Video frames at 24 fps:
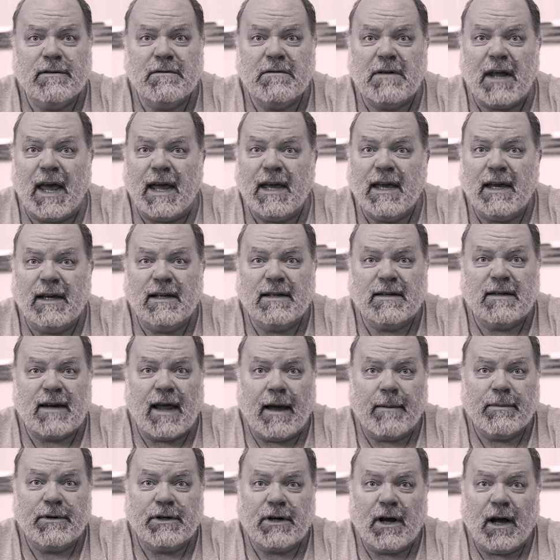taking
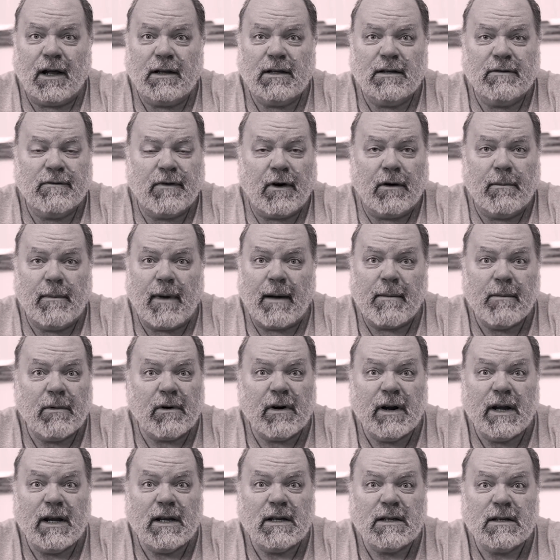snapshots of our
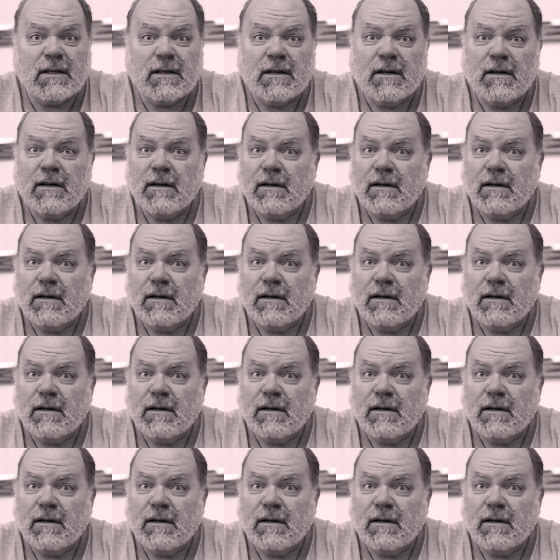memories?